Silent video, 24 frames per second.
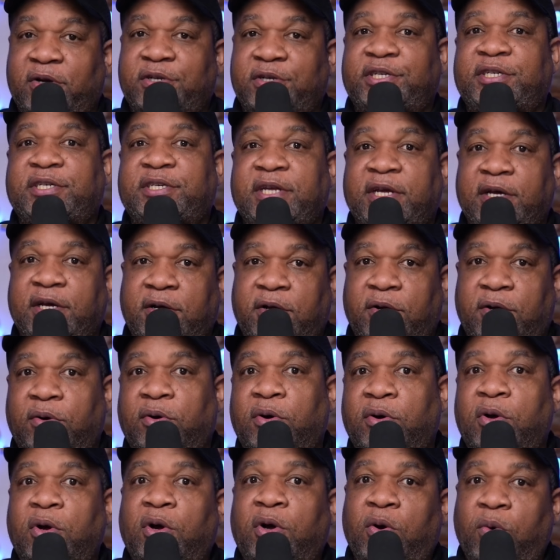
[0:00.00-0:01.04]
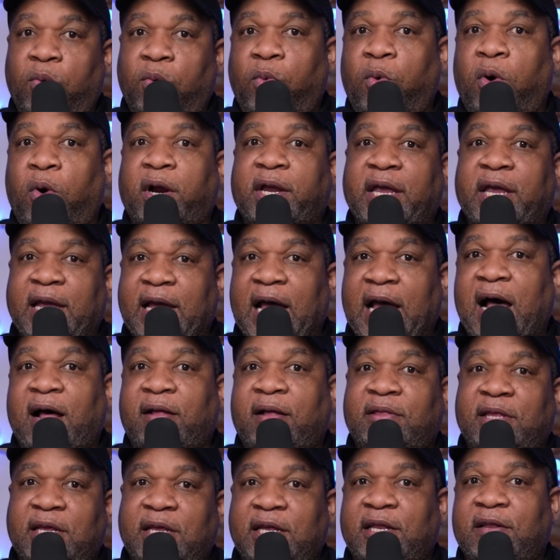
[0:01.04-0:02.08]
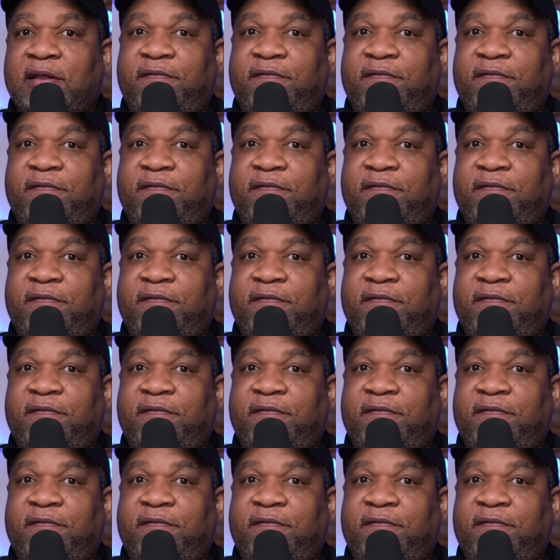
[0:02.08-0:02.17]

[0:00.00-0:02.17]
still working out the,